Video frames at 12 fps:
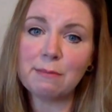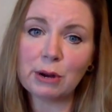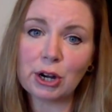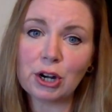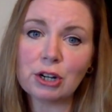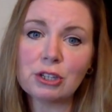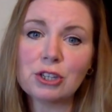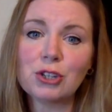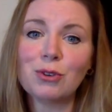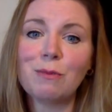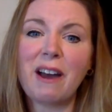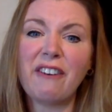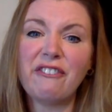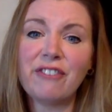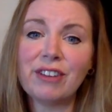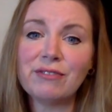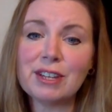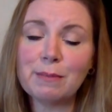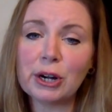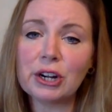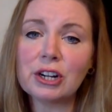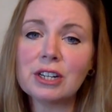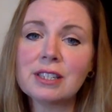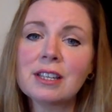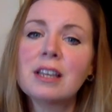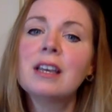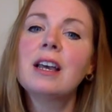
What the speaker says: birds to about 50 birds.